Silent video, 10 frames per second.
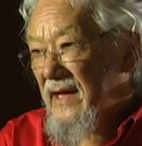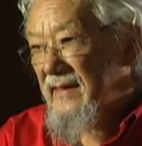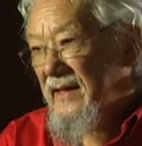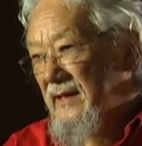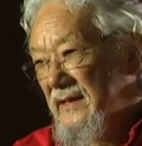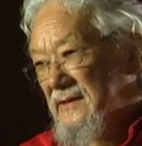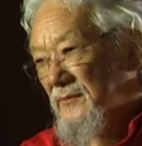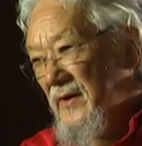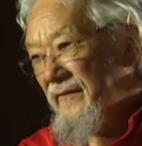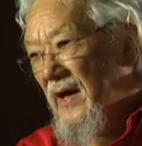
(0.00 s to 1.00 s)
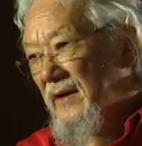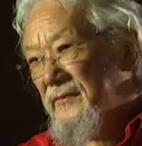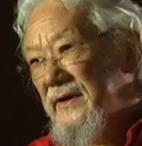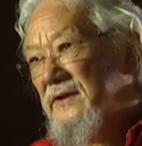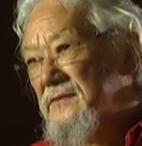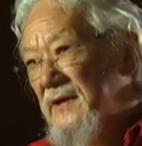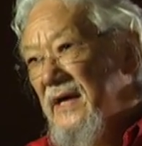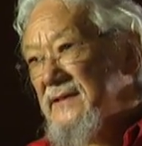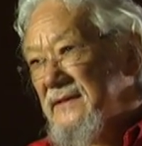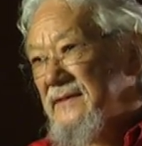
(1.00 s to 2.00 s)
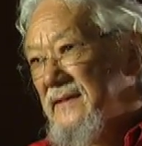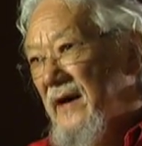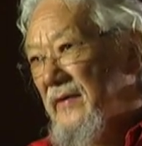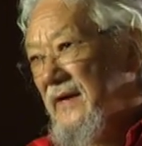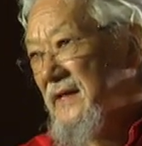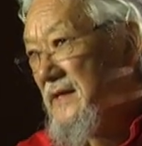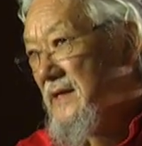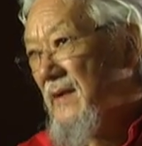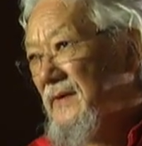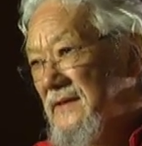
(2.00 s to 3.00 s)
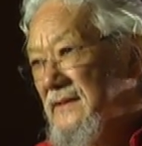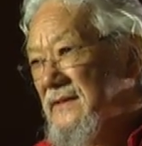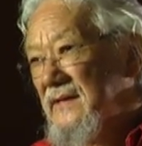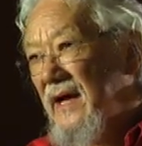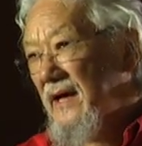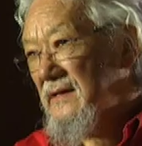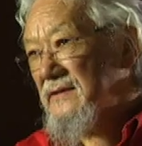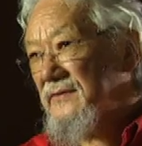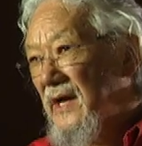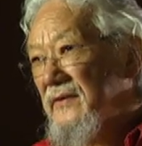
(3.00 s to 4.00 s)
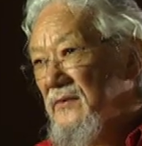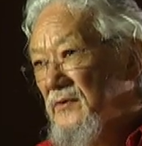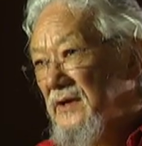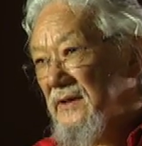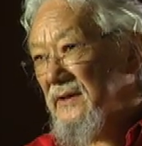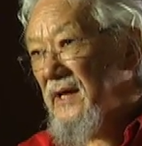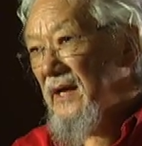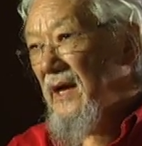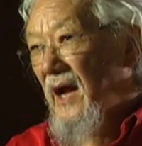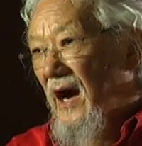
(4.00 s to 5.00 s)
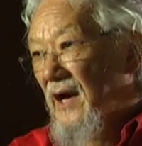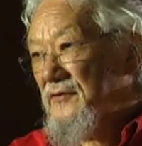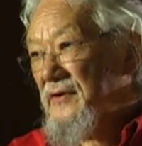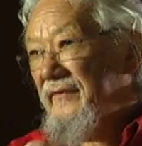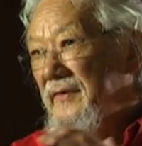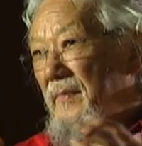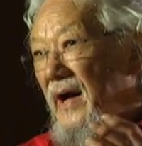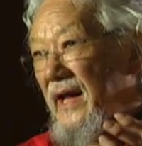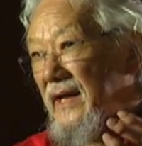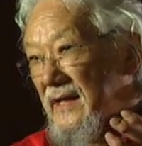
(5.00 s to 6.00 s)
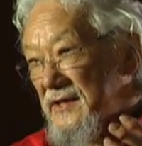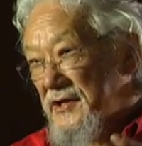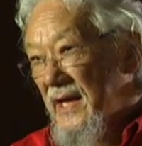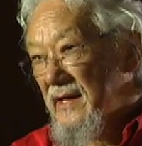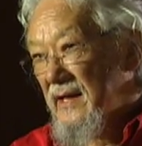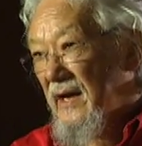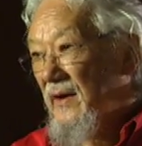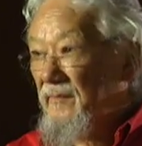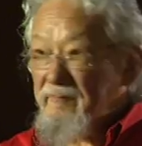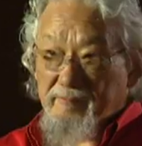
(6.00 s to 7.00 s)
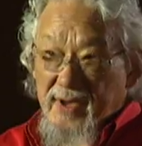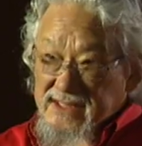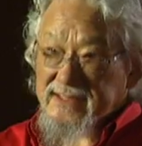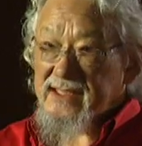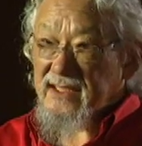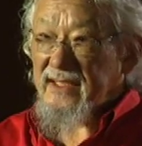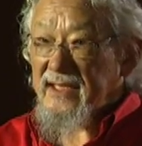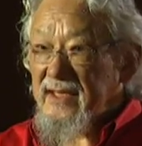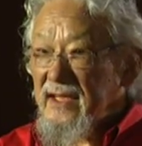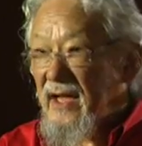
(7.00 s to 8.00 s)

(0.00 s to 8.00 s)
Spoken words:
I think, is that we've got a real crisis now, that the dominant societies around the world are driven by an agenda, basically